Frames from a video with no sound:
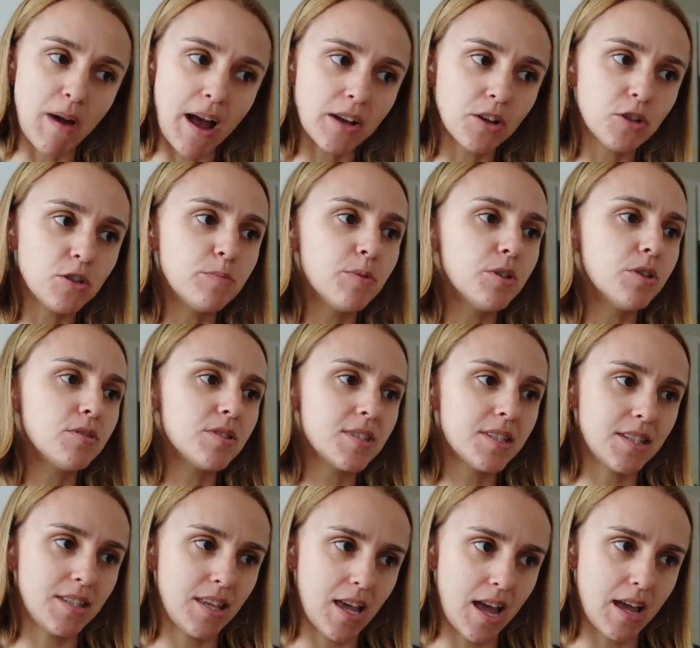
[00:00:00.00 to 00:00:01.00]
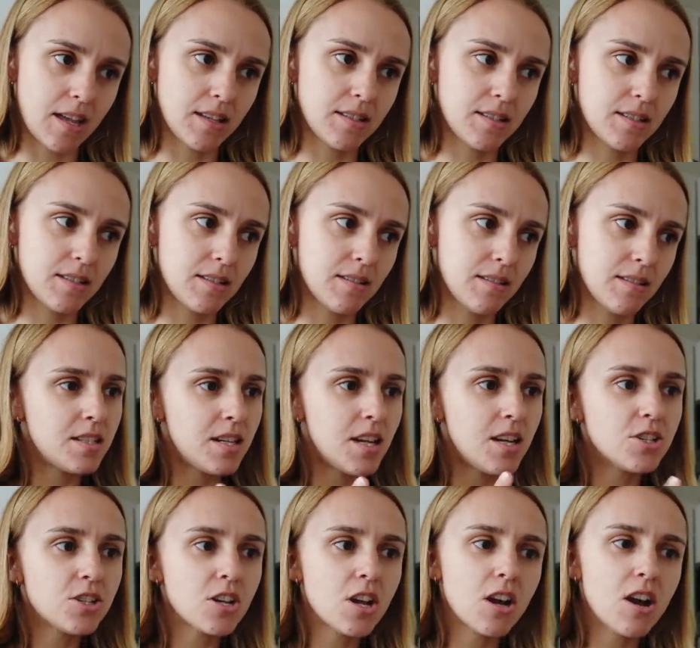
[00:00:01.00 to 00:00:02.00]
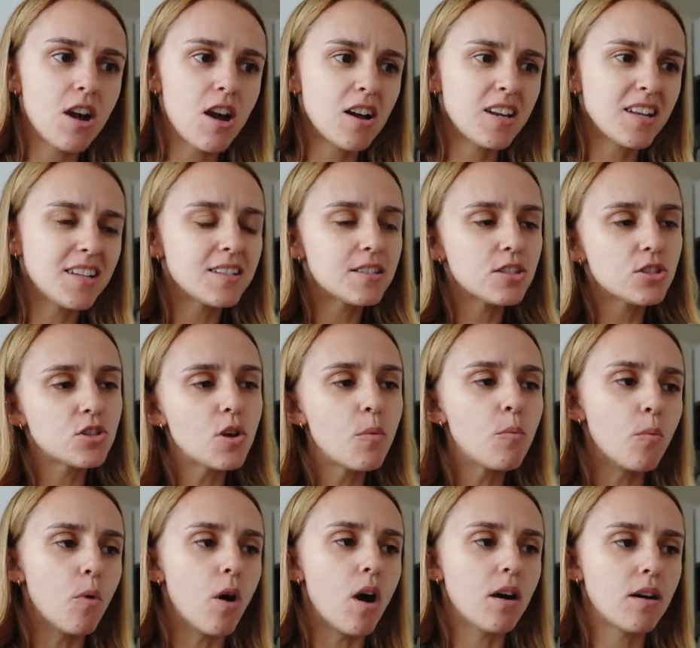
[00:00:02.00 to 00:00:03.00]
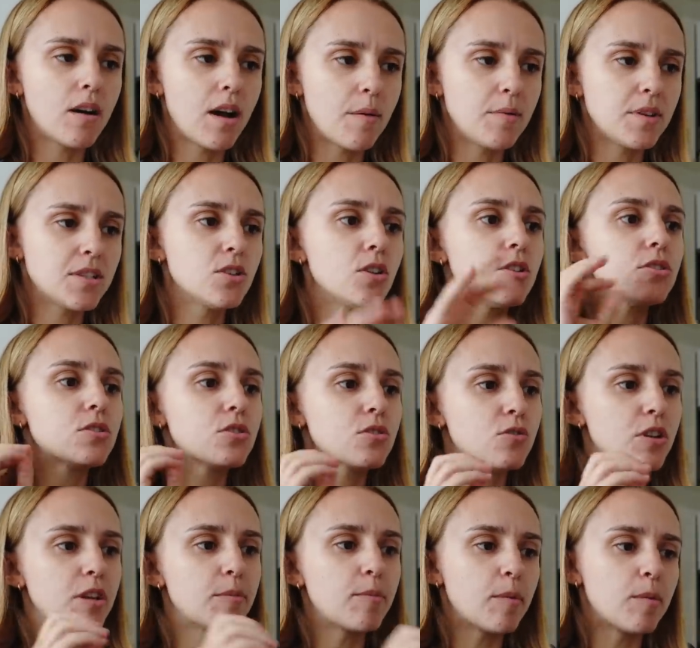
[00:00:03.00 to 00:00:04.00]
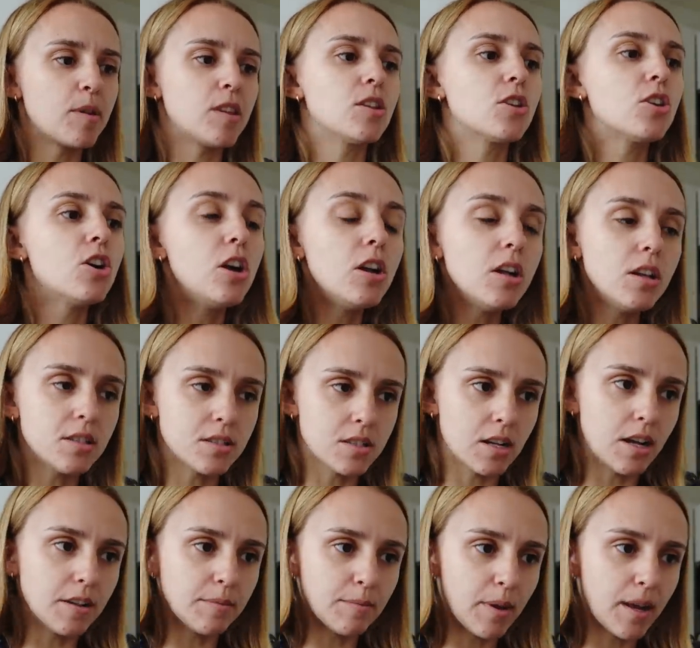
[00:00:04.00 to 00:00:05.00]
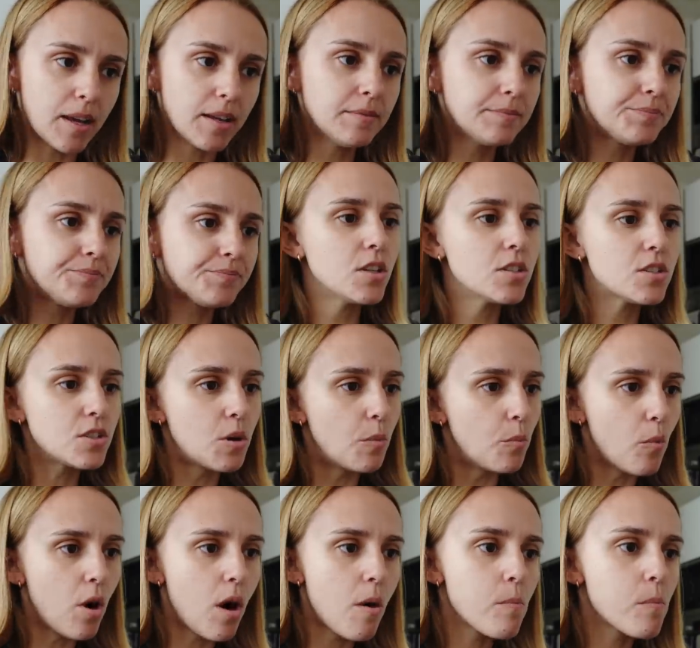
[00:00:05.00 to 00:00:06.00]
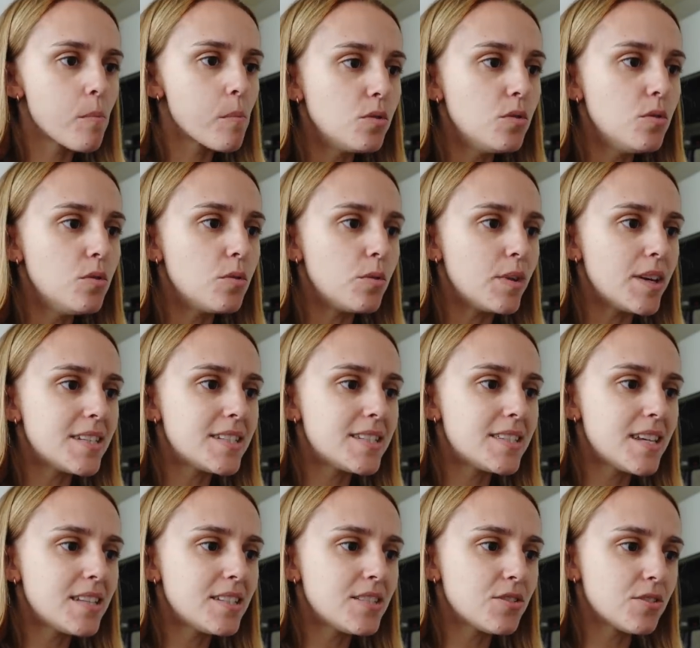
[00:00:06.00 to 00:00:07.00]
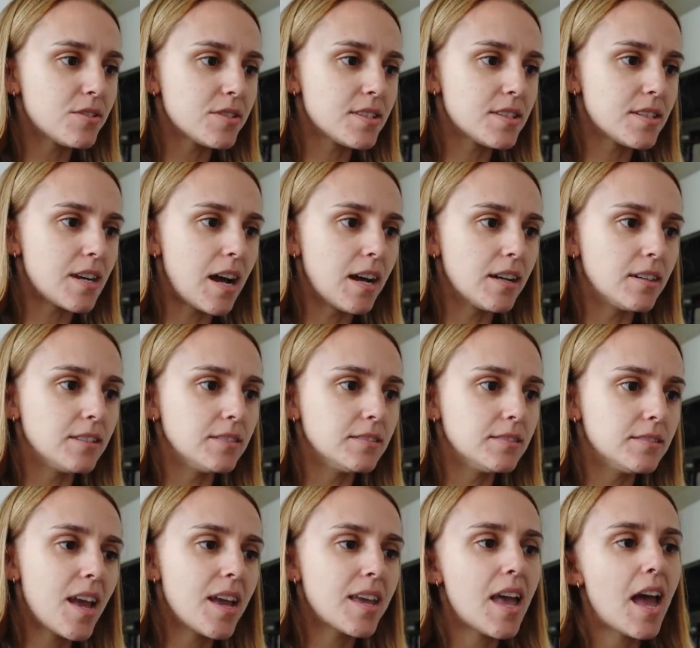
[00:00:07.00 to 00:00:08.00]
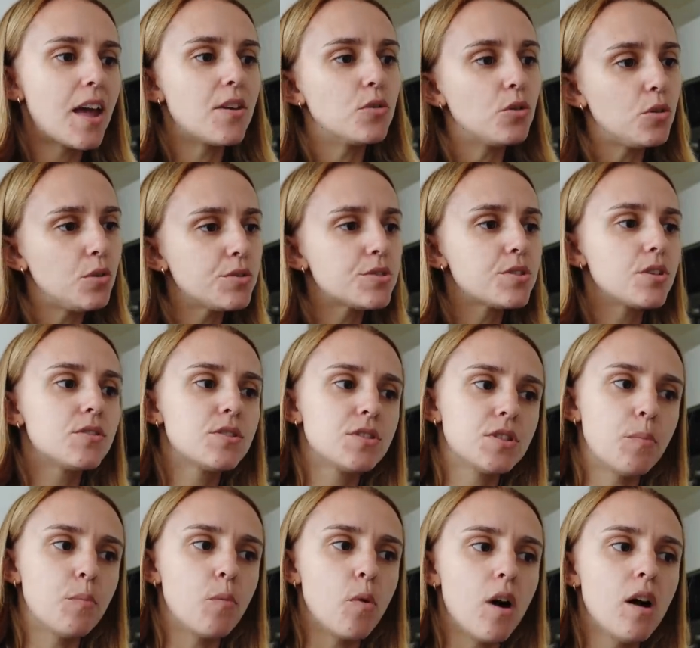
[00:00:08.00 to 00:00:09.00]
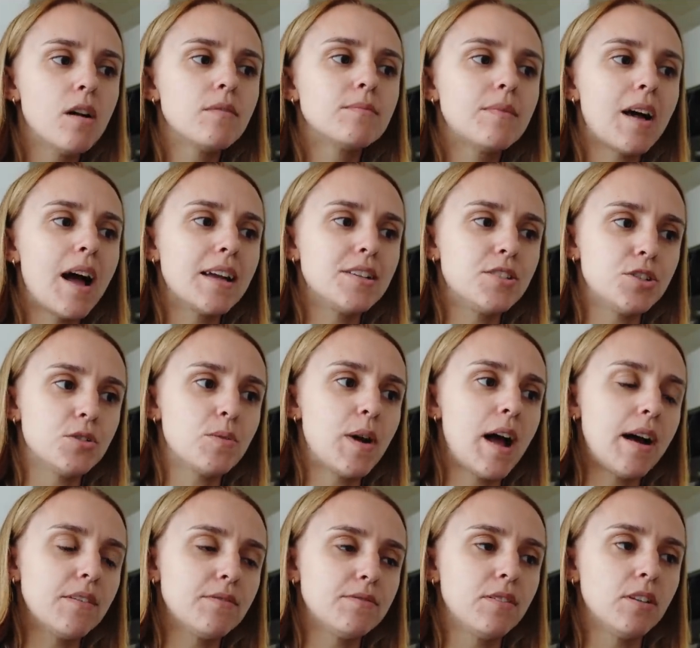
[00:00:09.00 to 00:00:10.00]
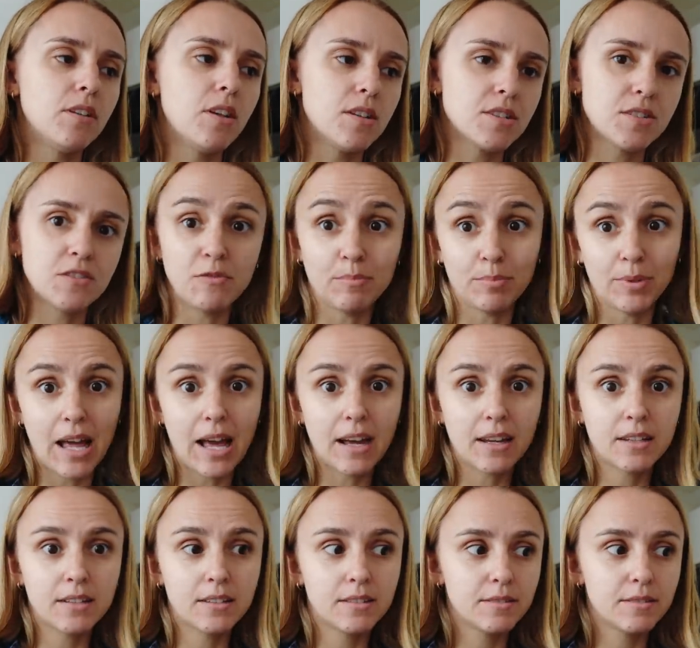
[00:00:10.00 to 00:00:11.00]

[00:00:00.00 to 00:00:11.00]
ankle boots, yes. T-shirt, cardi, somewhat. It's not screaming at me, the colours aren't me. Somewhat. Ooh, is this your style? Again, also somewhat. I do have lots of black